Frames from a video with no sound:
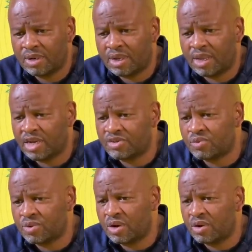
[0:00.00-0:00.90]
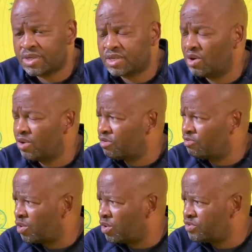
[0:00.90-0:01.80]
And thus we lost a lot
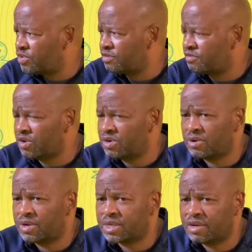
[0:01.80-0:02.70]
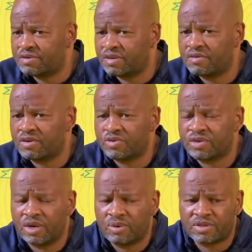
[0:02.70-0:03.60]
of balls and found ourselves having to
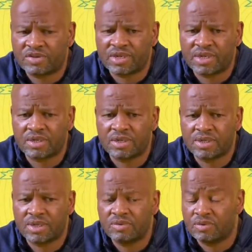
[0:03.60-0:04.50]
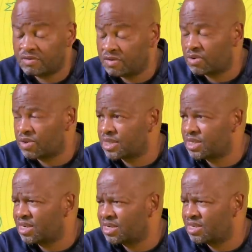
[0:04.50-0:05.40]
deal with transitions. And we even
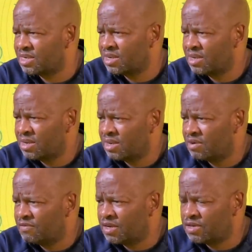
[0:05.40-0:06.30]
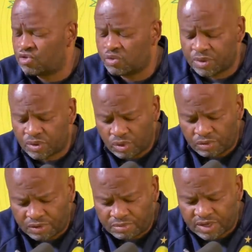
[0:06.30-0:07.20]
considered a very stupid
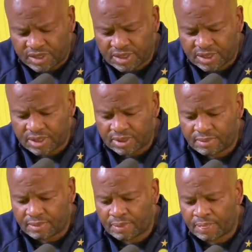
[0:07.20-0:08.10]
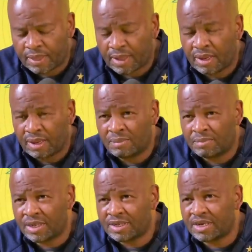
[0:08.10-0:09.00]
goal from transition.
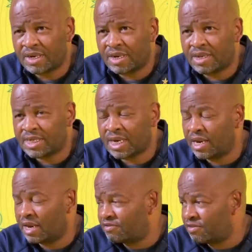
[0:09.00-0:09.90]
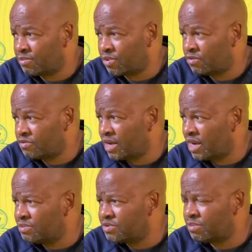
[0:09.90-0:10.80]
But the second half improved
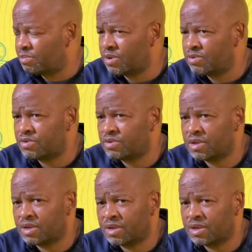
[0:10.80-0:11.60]
in leaps and bounds.